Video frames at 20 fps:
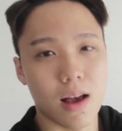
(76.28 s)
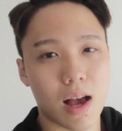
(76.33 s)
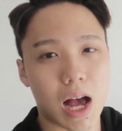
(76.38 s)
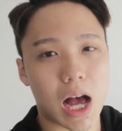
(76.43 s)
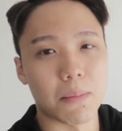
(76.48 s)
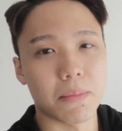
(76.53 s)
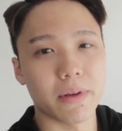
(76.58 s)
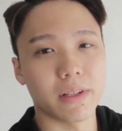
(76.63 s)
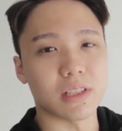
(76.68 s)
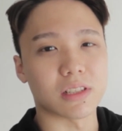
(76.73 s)

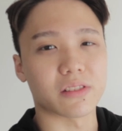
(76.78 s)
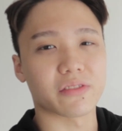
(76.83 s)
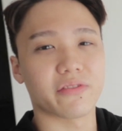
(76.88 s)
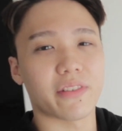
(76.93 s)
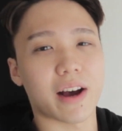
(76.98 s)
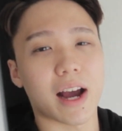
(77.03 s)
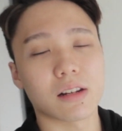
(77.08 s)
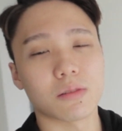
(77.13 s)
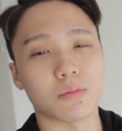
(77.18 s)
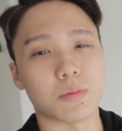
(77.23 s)
I mean, it's
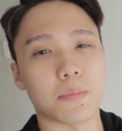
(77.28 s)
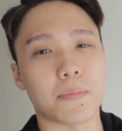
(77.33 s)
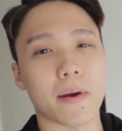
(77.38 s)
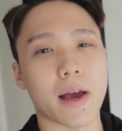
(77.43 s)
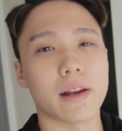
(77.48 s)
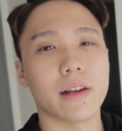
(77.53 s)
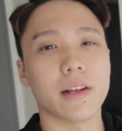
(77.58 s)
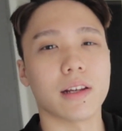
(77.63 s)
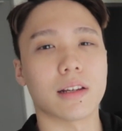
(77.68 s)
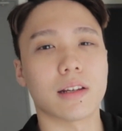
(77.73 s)
fine to be
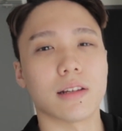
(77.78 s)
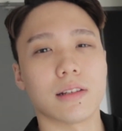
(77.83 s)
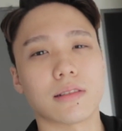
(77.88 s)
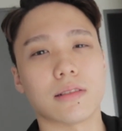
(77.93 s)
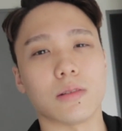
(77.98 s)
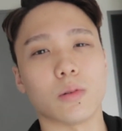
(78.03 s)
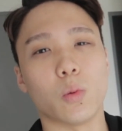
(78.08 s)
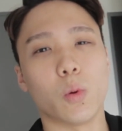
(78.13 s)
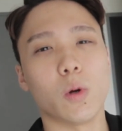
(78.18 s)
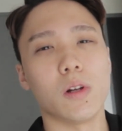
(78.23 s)
panicked
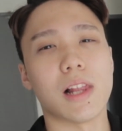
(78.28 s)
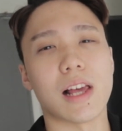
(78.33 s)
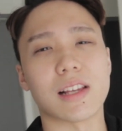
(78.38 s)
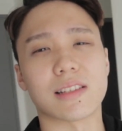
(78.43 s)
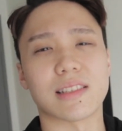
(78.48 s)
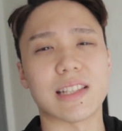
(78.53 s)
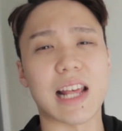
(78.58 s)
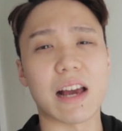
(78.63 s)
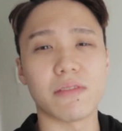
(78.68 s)
because the world has